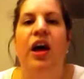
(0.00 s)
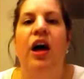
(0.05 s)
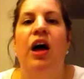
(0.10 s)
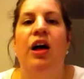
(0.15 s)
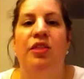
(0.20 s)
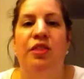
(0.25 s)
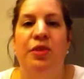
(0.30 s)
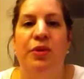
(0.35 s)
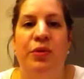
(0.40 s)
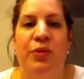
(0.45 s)

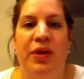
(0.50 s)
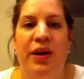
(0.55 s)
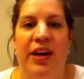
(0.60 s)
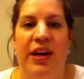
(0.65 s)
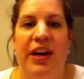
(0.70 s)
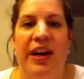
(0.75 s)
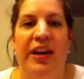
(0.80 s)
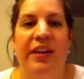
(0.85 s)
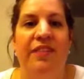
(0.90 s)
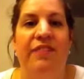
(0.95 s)

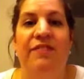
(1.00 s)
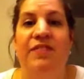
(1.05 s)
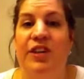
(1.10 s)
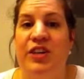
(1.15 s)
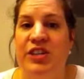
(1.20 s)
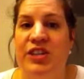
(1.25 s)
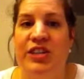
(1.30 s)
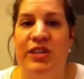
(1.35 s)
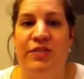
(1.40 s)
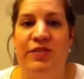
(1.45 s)
Authority,
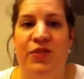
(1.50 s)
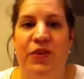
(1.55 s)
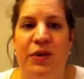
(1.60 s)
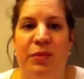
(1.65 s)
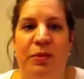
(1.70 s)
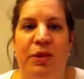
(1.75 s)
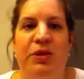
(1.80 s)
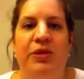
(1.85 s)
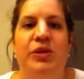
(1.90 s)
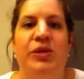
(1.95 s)
first and
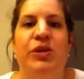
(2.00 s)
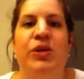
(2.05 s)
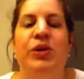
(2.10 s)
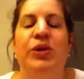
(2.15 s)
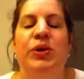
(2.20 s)
foremost.